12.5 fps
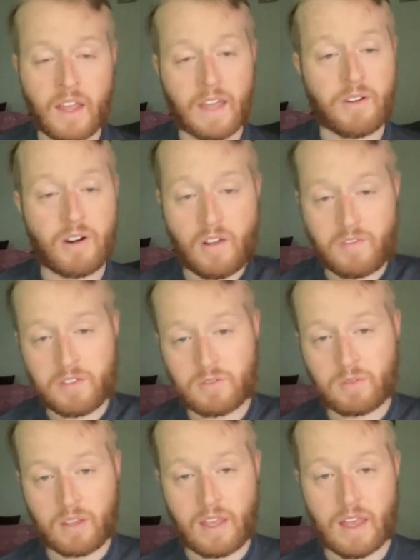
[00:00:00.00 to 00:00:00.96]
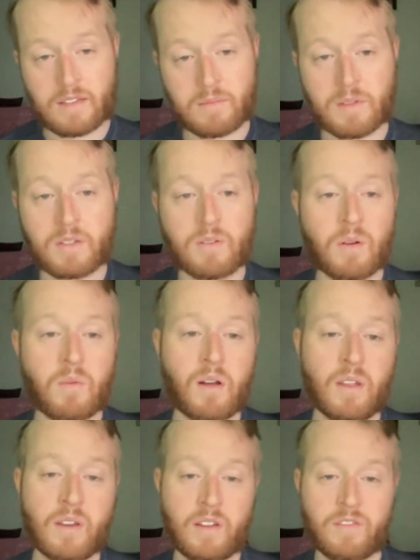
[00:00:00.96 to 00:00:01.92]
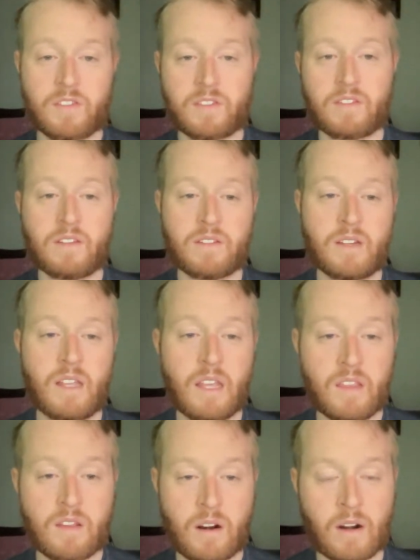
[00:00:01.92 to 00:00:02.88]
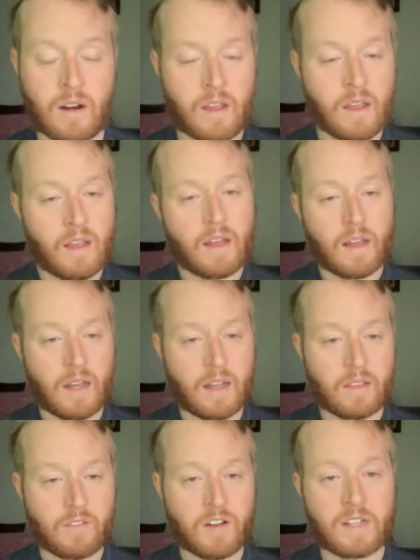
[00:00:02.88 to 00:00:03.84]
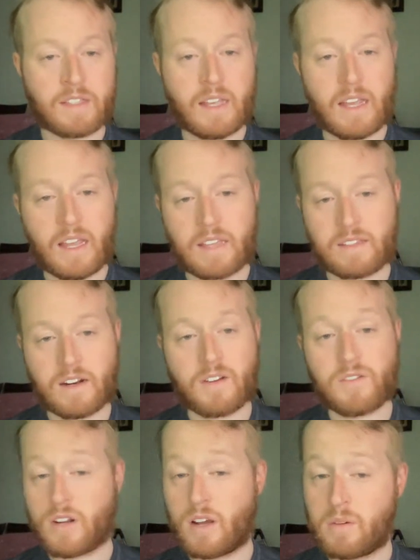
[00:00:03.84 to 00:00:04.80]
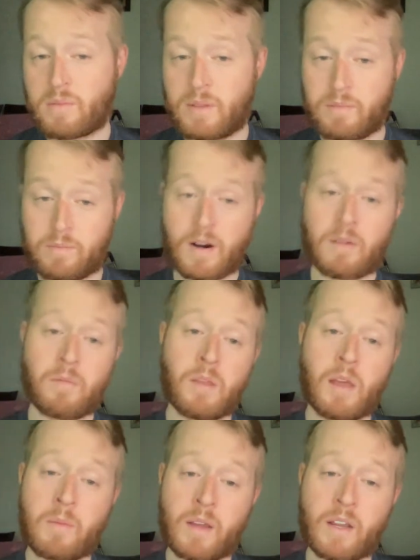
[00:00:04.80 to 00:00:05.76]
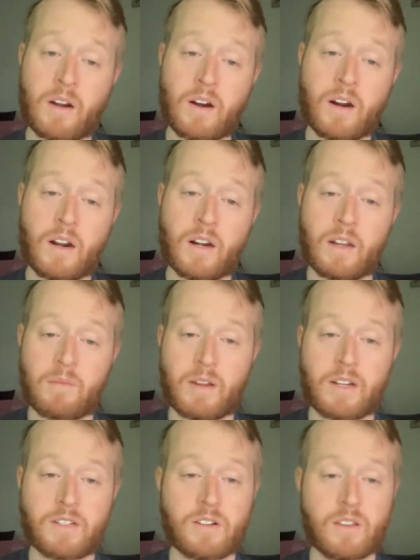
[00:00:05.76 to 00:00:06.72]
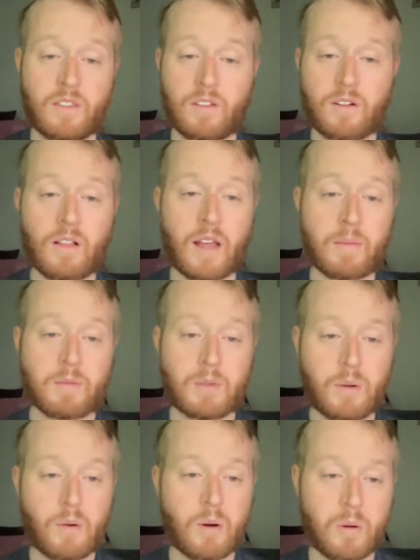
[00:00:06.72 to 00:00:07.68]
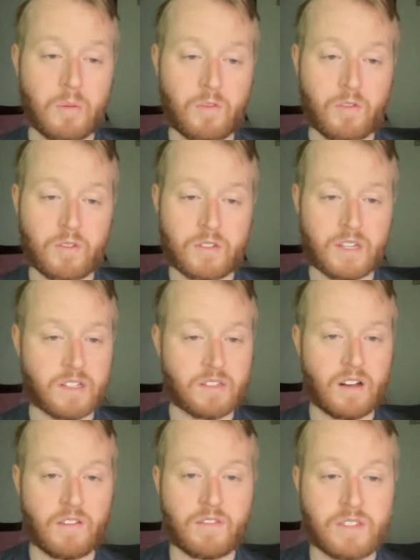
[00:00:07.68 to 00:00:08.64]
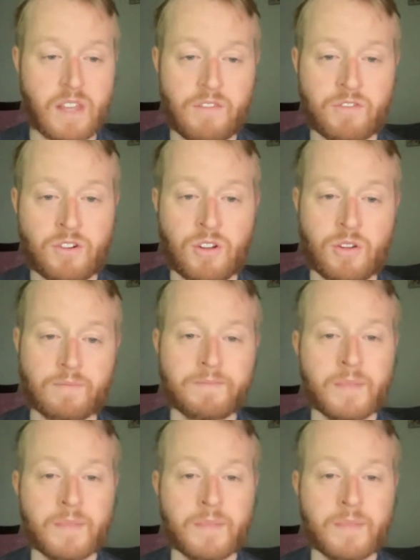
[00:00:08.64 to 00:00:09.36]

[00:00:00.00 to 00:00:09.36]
and their offense really hasn't been doing well enough this season either. Levante as an underdog would be probably on my card. I'm not sure that they'll climb to a quarter before this kicks off this afternoon.